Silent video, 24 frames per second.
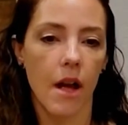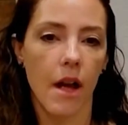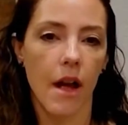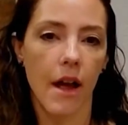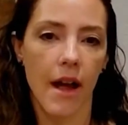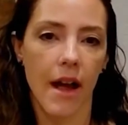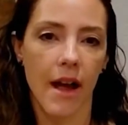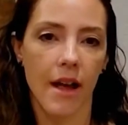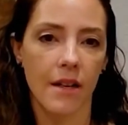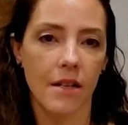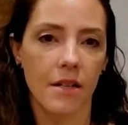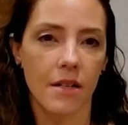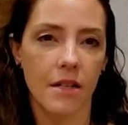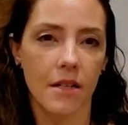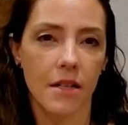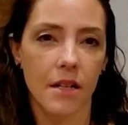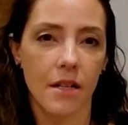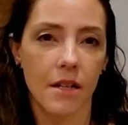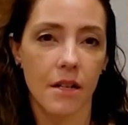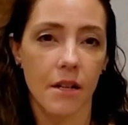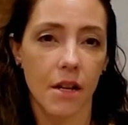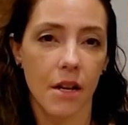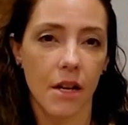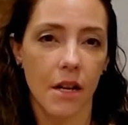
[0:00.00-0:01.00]
And
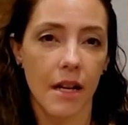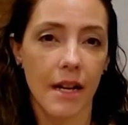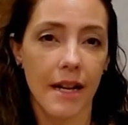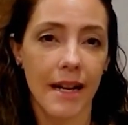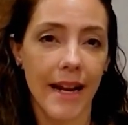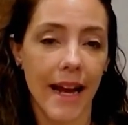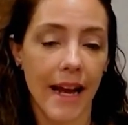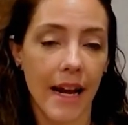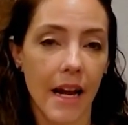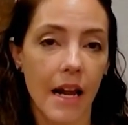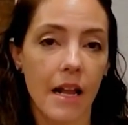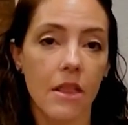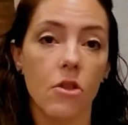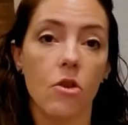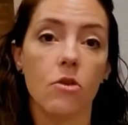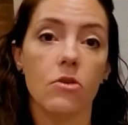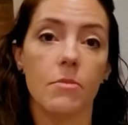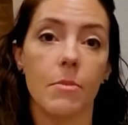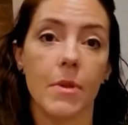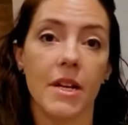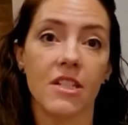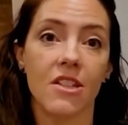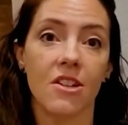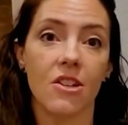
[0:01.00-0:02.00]
getting
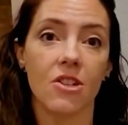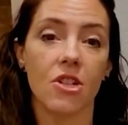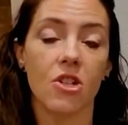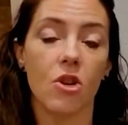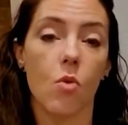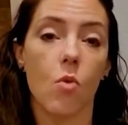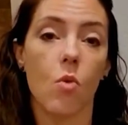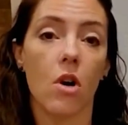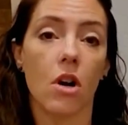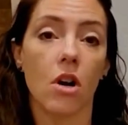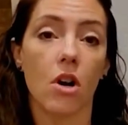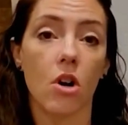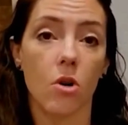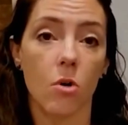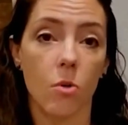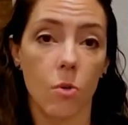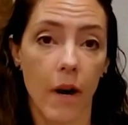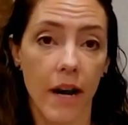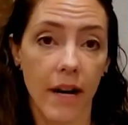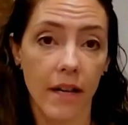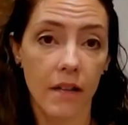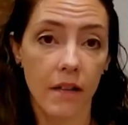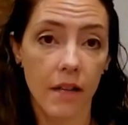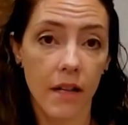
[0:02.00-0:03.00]
those muscles to work
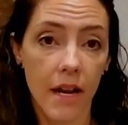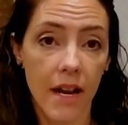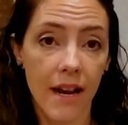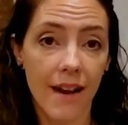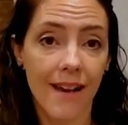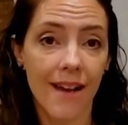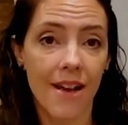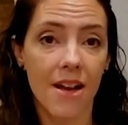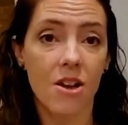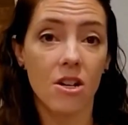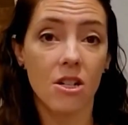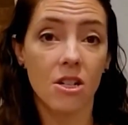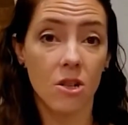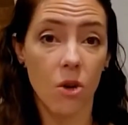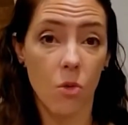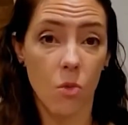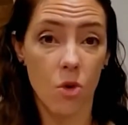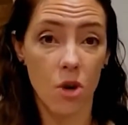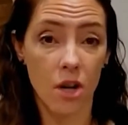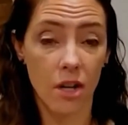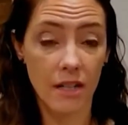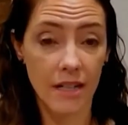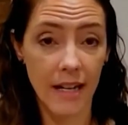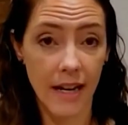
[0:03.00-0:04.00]
correctly, to
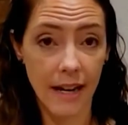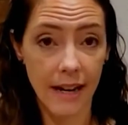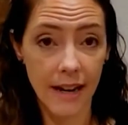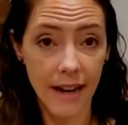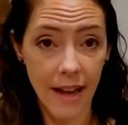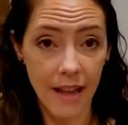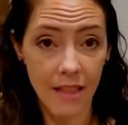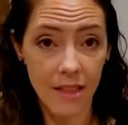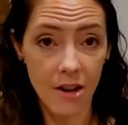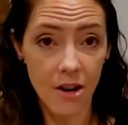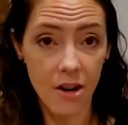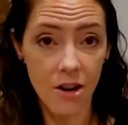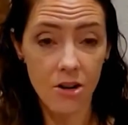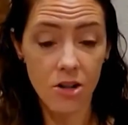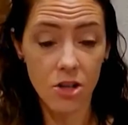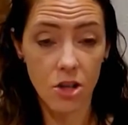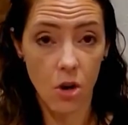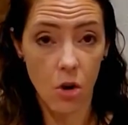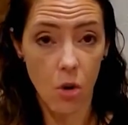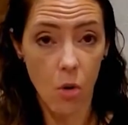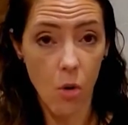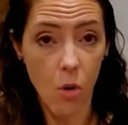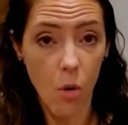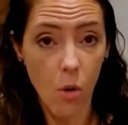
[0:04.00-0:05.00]
work together, to
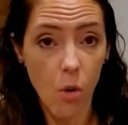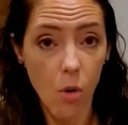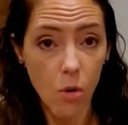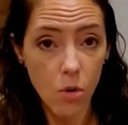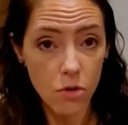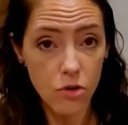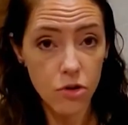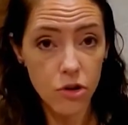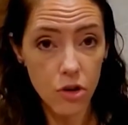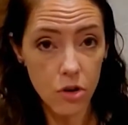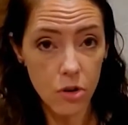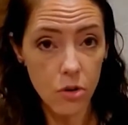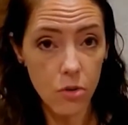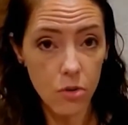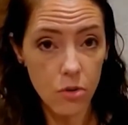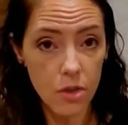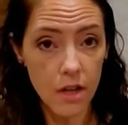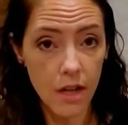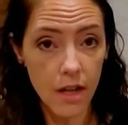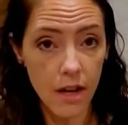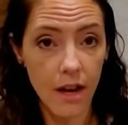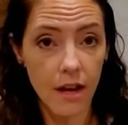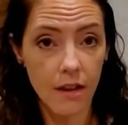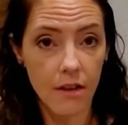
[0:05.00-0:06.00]
hold you
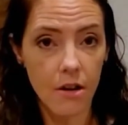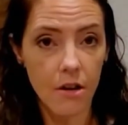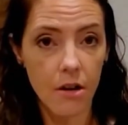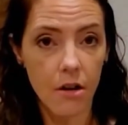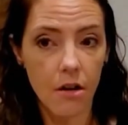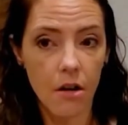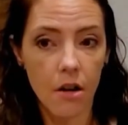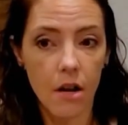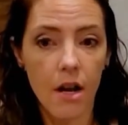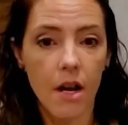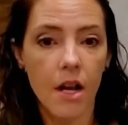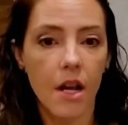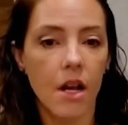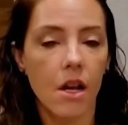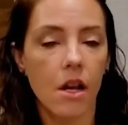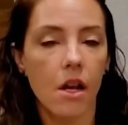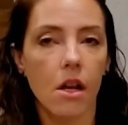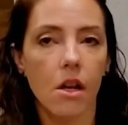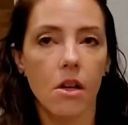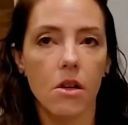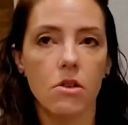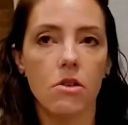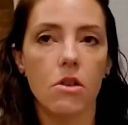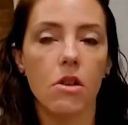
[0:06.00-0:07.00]
together
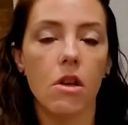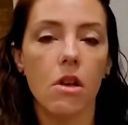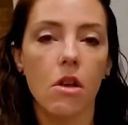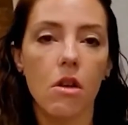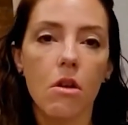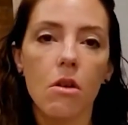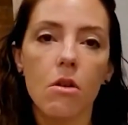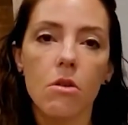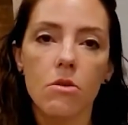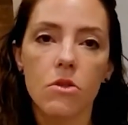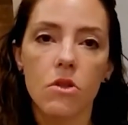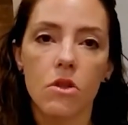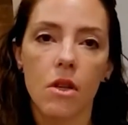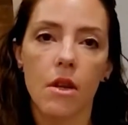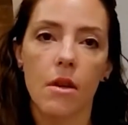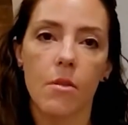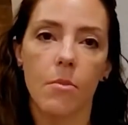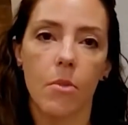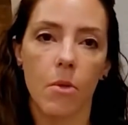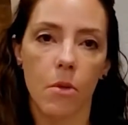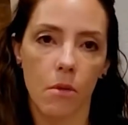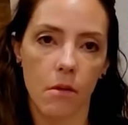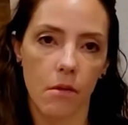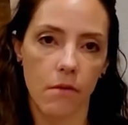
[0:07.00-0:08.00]
is hugely
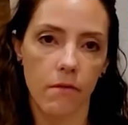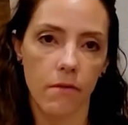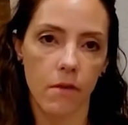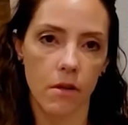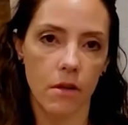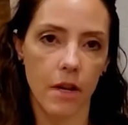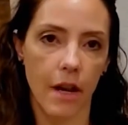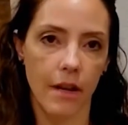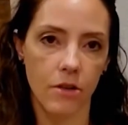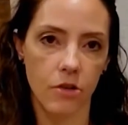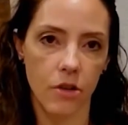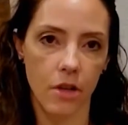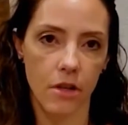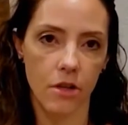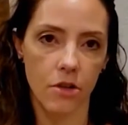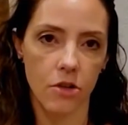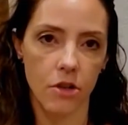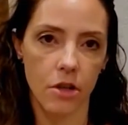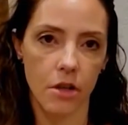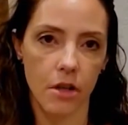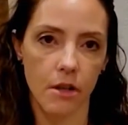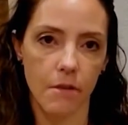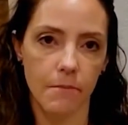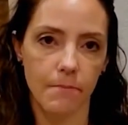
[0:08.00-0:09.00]
important for
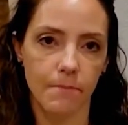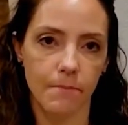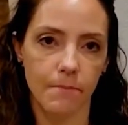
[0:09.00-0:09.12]
digestion.